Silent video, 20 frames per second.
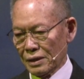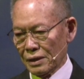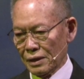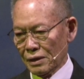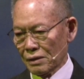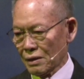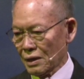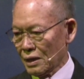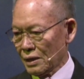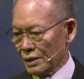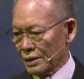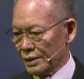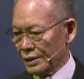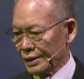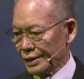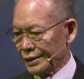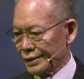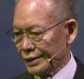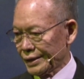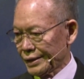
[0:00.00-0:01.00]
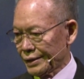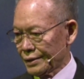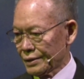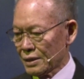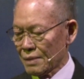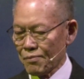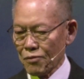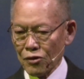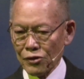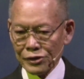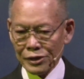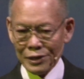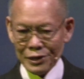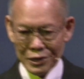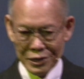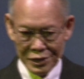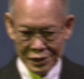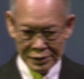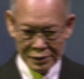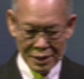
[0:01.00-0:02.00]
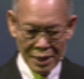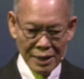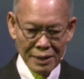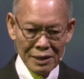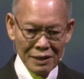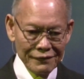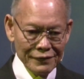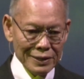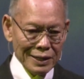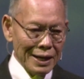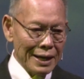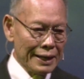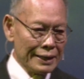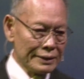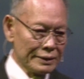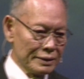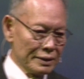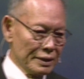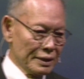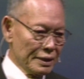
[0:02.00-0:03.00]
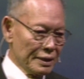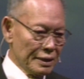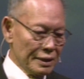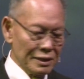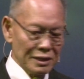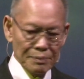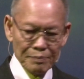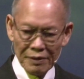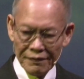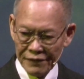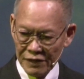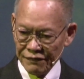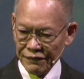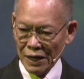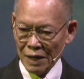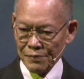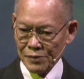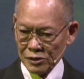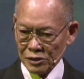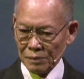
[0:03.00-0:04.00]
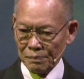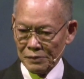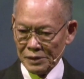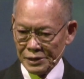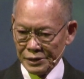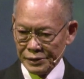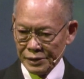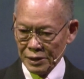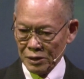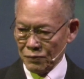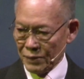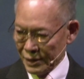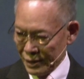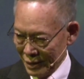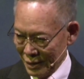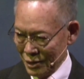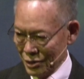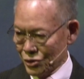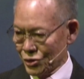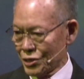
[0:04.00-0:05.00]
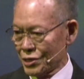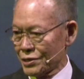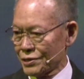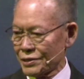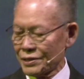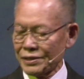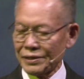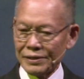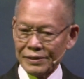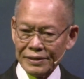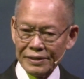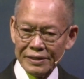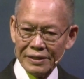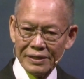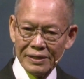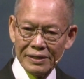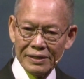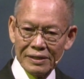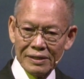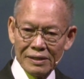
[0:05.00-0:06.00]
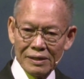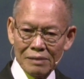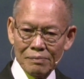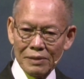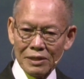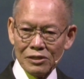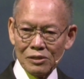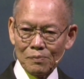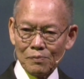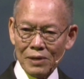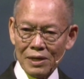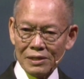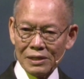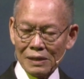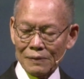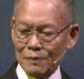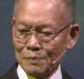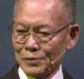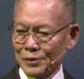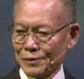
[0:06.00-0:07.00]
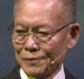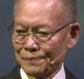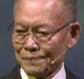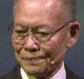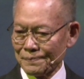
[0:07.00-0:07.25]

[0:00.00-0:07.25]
You know, uh, uh, the most hurt I ever got in the fifty-five years of ministry was in this church. That might surprise some of you.